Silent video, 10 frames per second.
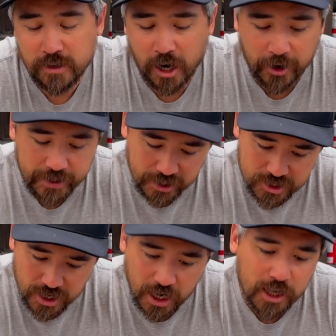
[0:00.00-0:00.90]
All right, let's
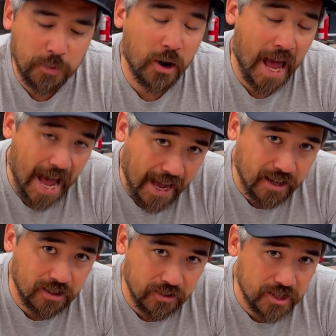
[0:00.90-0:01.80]
talk about
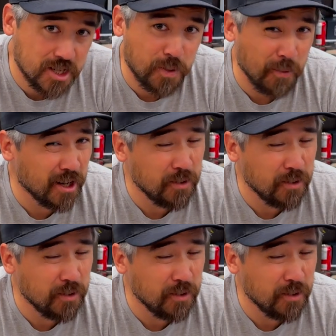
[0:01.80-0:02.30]
Hackle. This is probably going